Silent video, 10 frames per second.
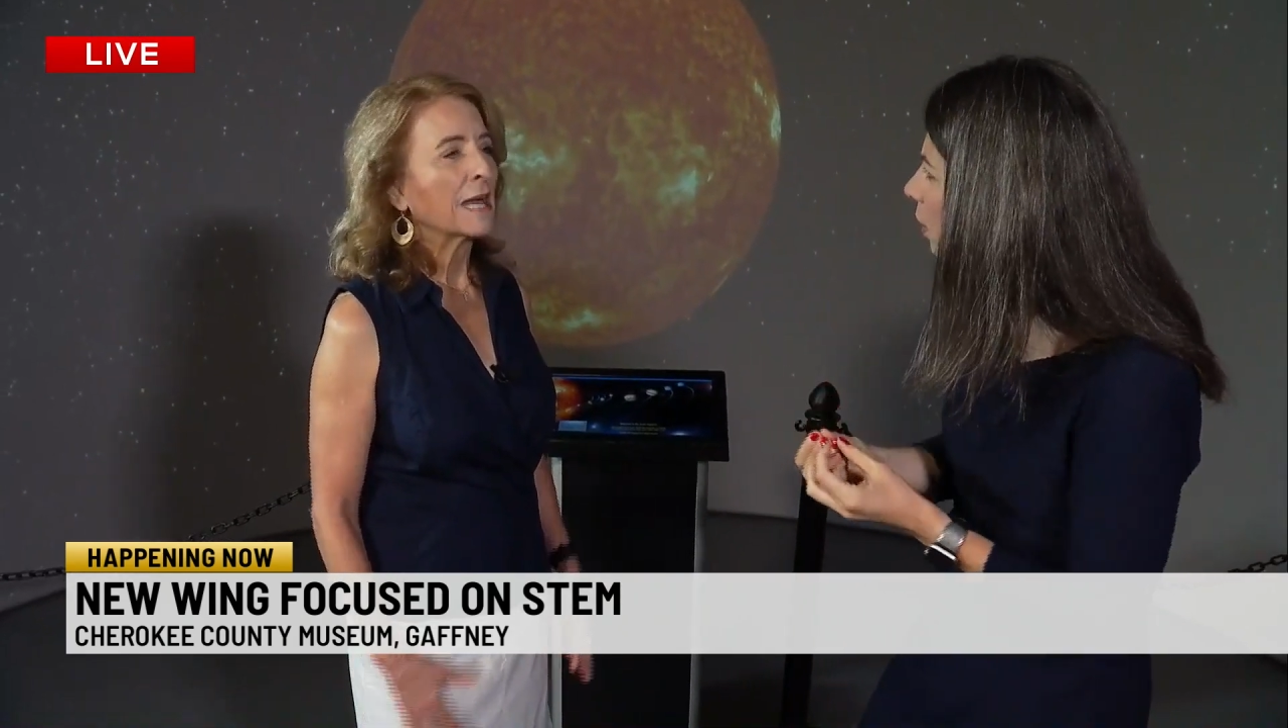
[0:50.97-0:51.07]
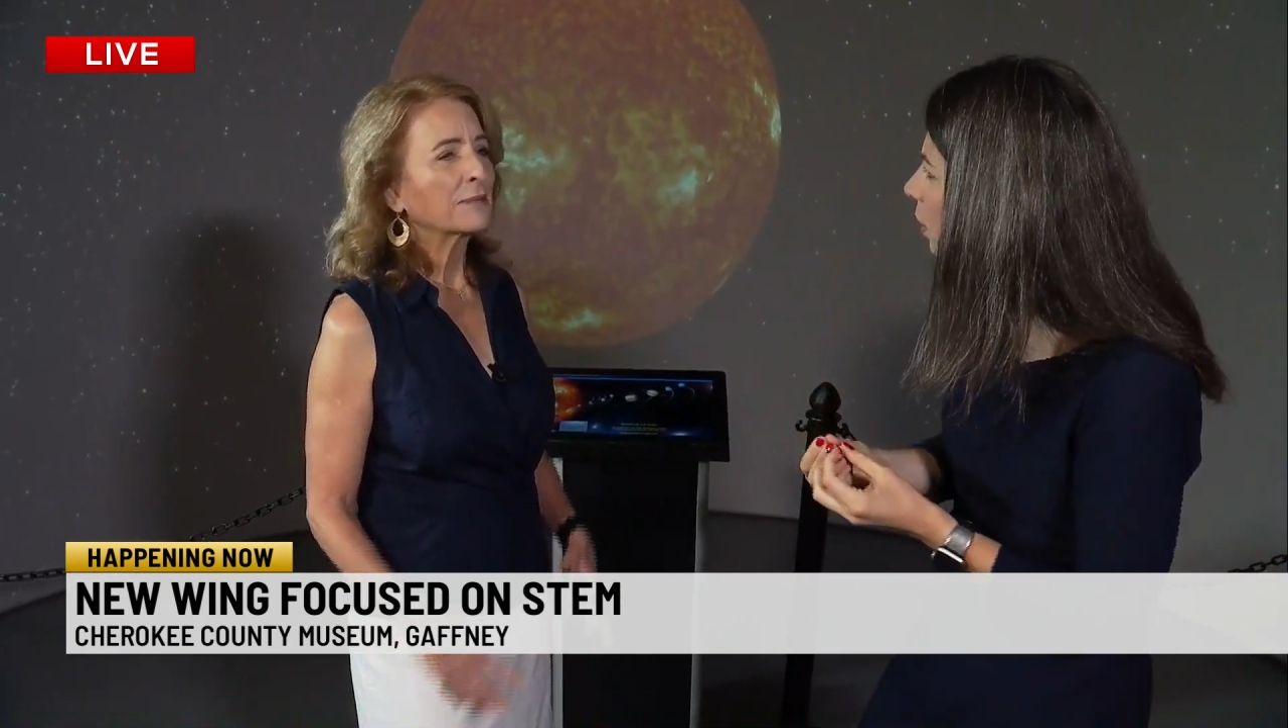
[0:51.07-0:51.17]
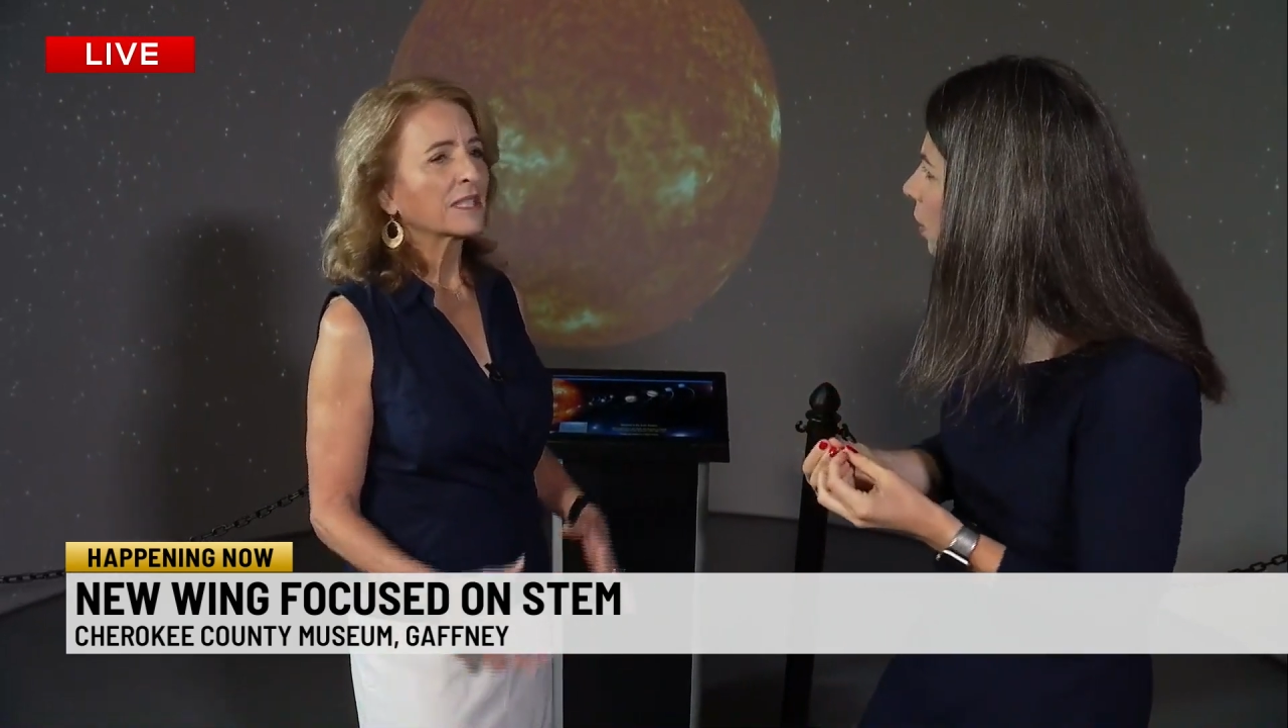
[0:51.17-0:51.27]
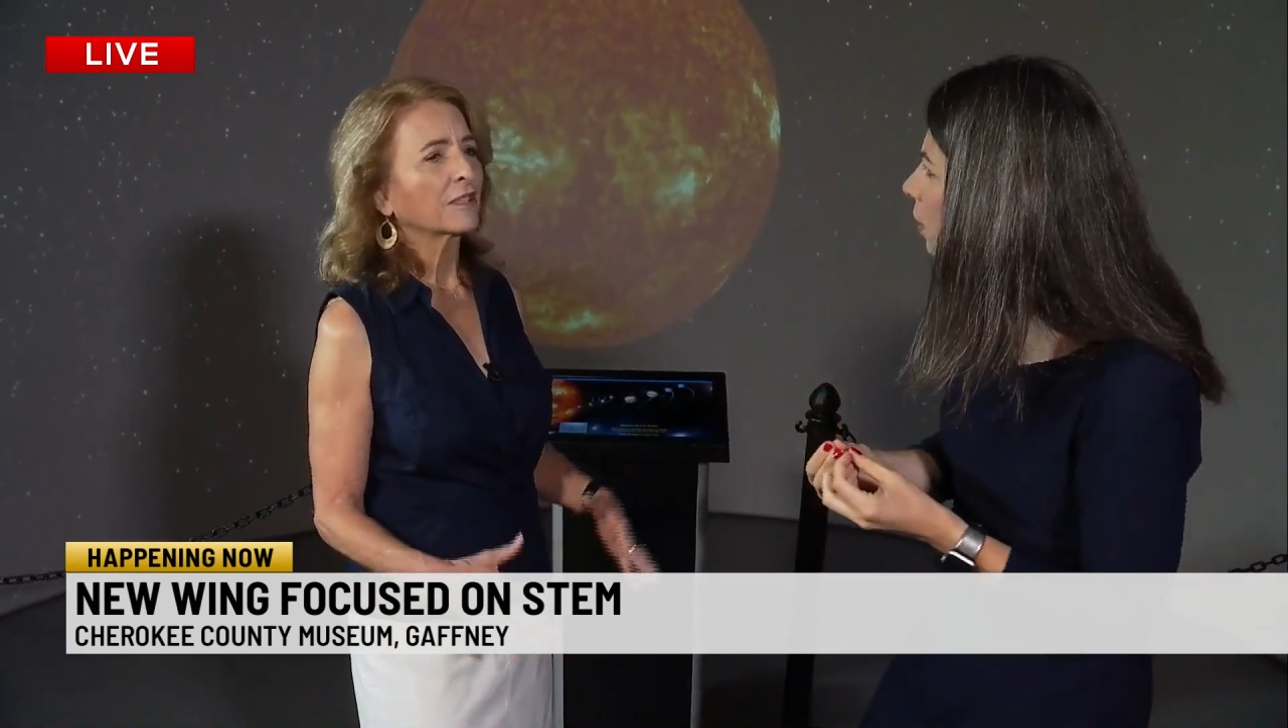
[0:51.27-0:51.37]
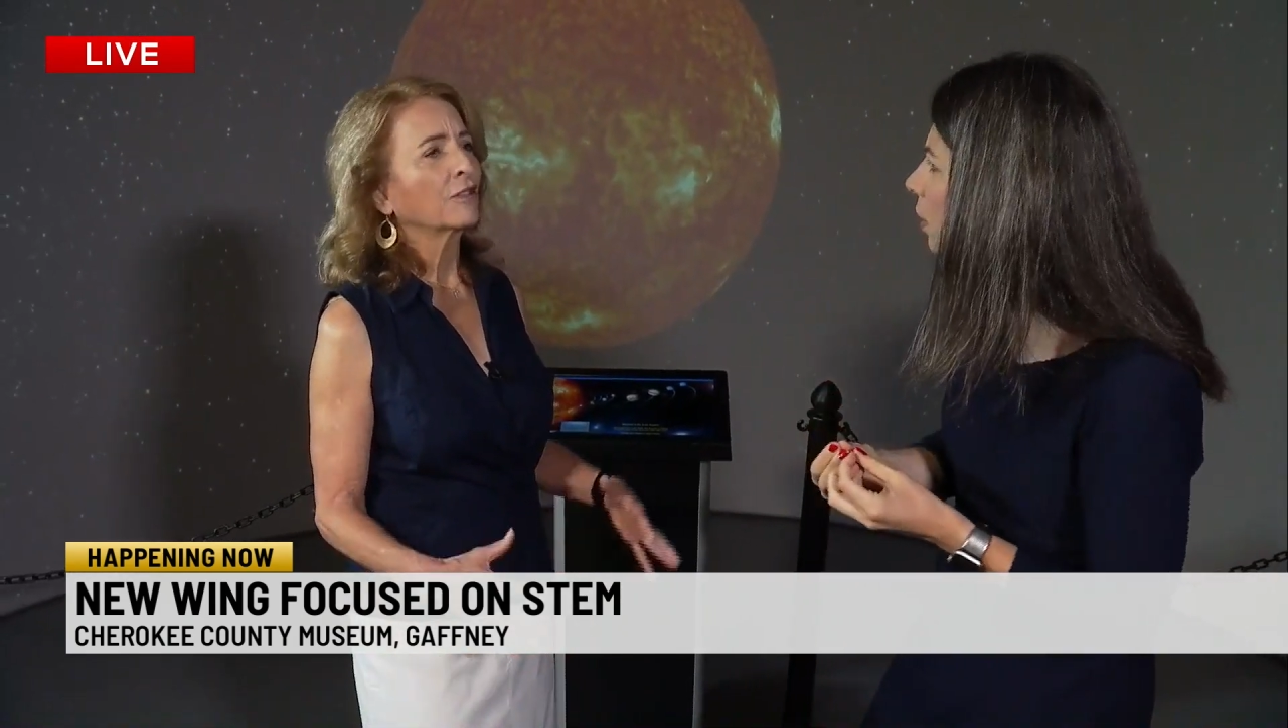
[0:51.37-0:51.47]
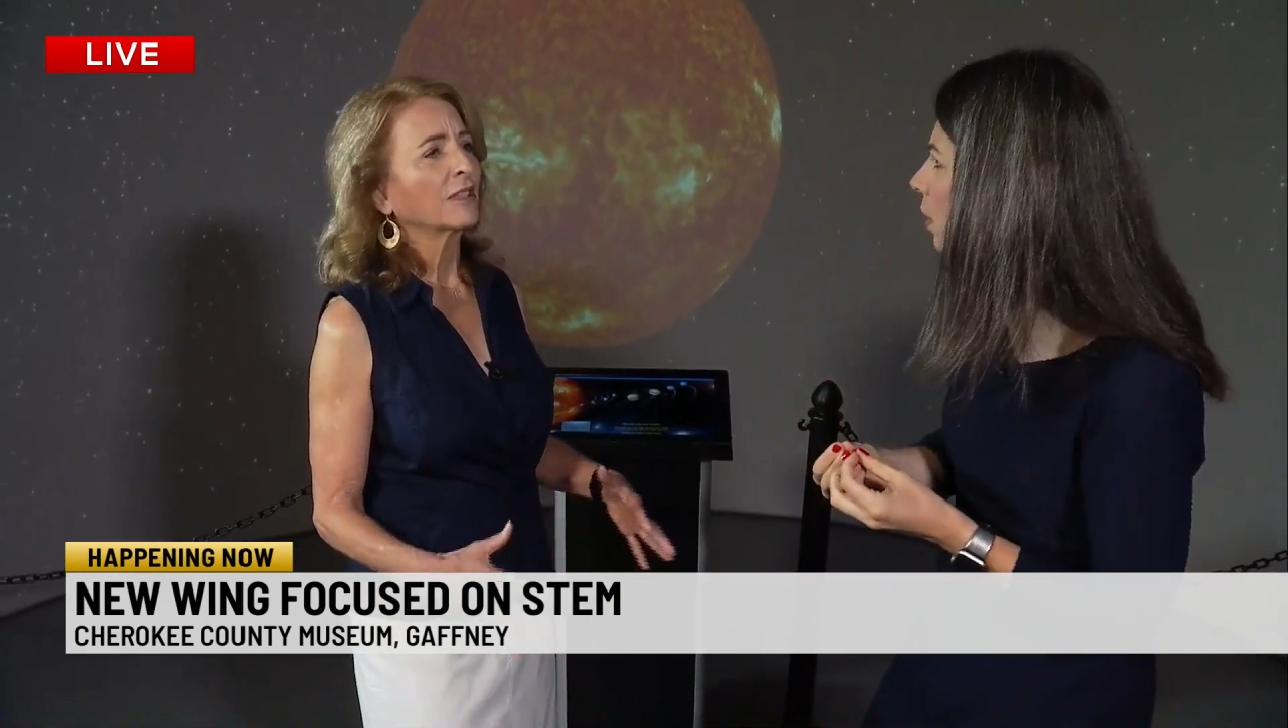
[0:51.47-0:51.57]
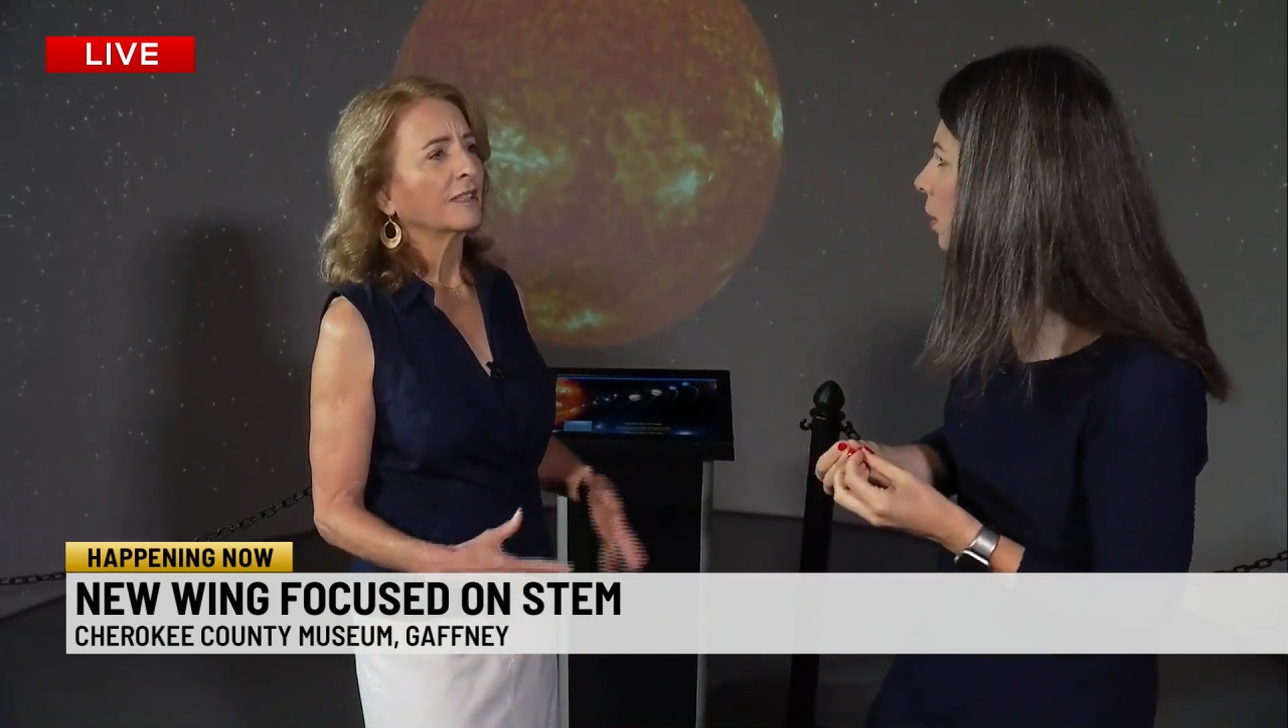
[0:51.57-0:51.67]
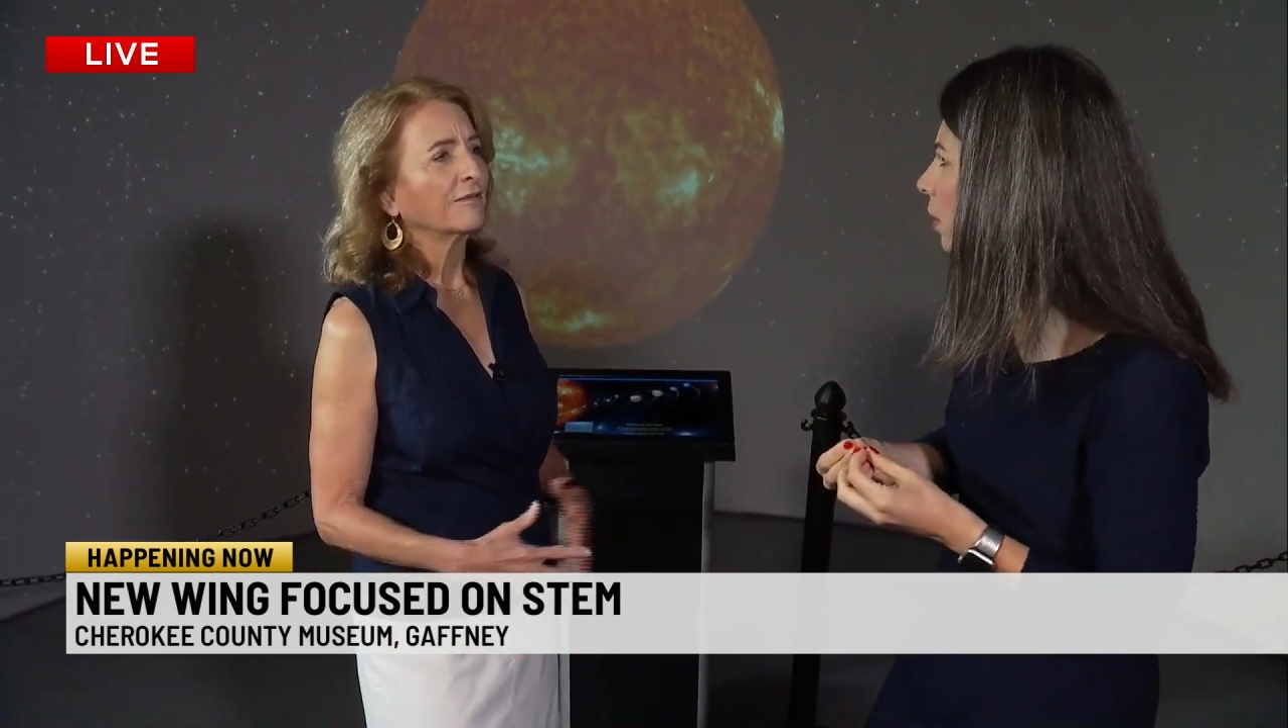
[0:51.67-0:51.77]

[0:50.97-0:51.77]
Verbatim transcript: absolutely.